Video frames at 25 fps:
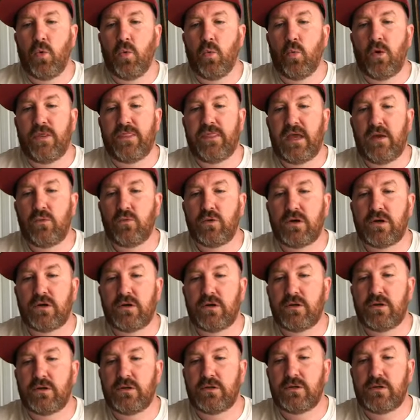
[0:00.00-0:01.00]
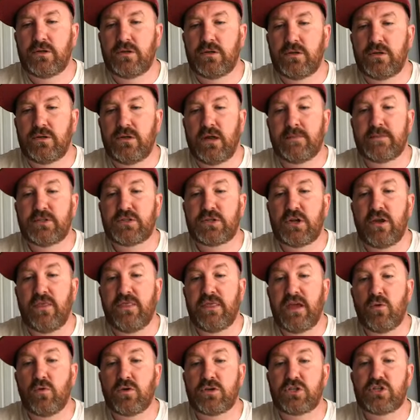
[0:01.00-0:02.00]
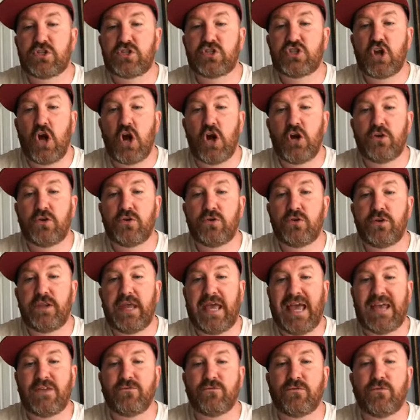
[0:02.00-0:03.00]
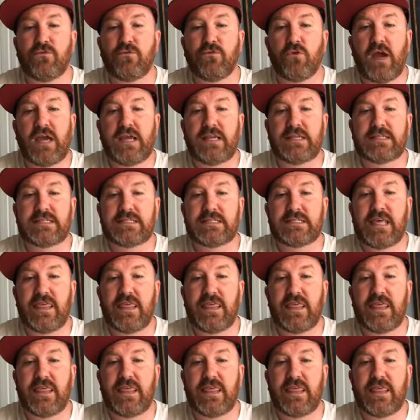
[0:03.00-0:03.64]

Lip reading: they were startled and frightened,